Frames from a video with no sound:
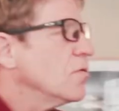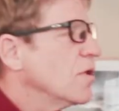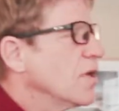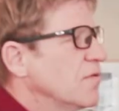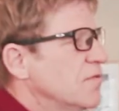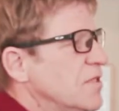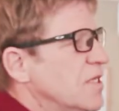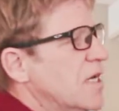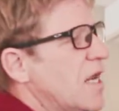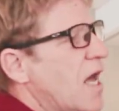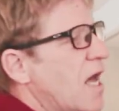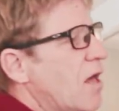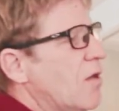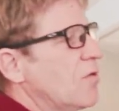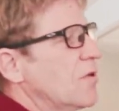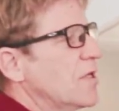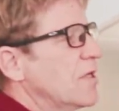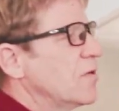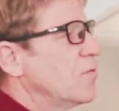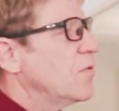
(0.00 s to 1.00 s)
We have
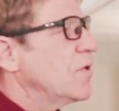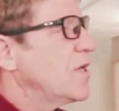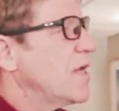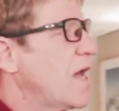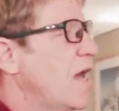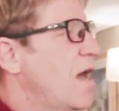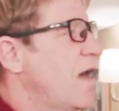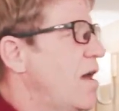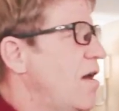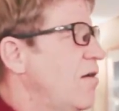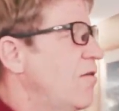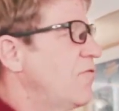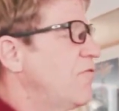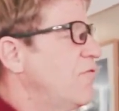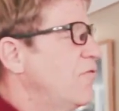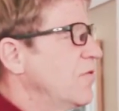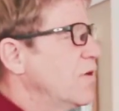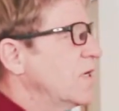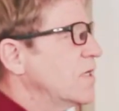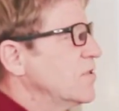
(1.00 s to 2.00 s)
Denali, we have
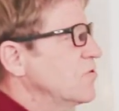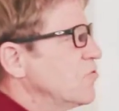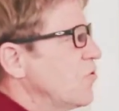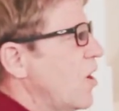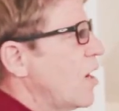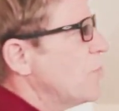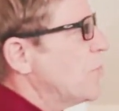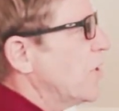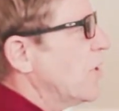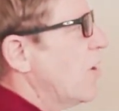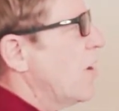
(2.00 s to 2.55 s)
dropping